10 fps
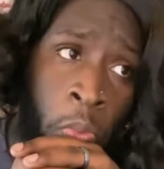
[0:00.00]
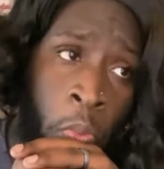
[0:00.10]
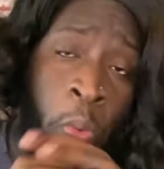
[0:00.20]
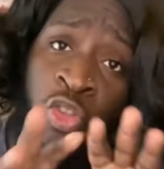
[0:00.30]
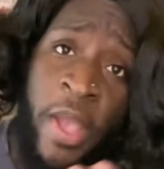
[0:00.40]

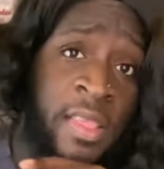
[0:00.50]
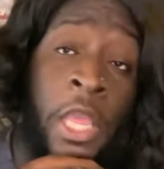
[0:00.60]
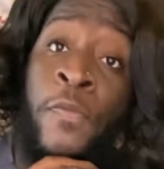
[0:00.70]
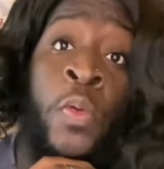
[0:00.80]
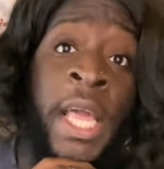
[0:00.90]
Well, Tracy, if
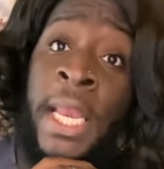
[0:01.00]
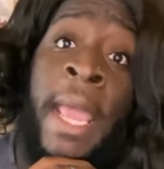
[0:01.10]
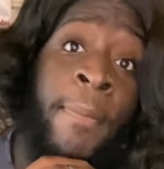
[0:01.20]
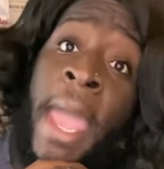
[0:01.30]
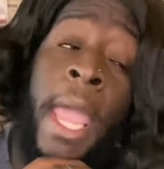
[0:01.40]
you need it that
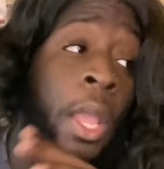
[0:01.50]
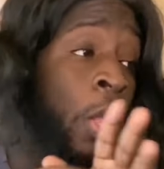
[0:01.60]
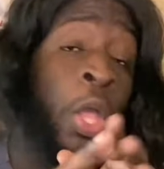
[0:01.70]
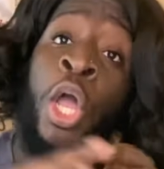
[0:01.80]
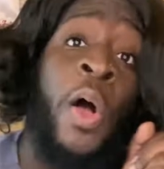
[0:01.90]
bad,
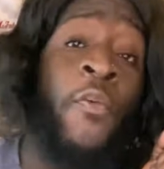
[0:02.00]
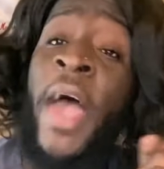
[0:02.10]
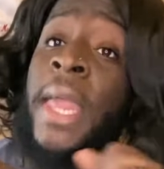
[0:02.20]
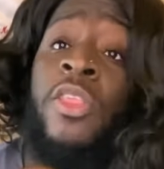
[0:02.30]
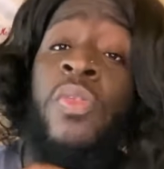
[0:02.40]
go find
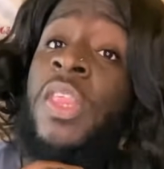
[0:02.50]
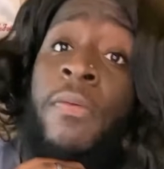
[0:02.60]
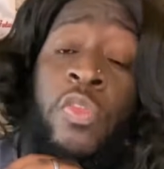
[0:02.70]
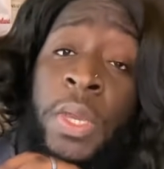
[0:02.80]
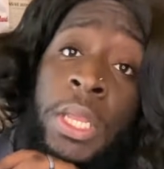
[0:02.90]
it yourself, sweetie.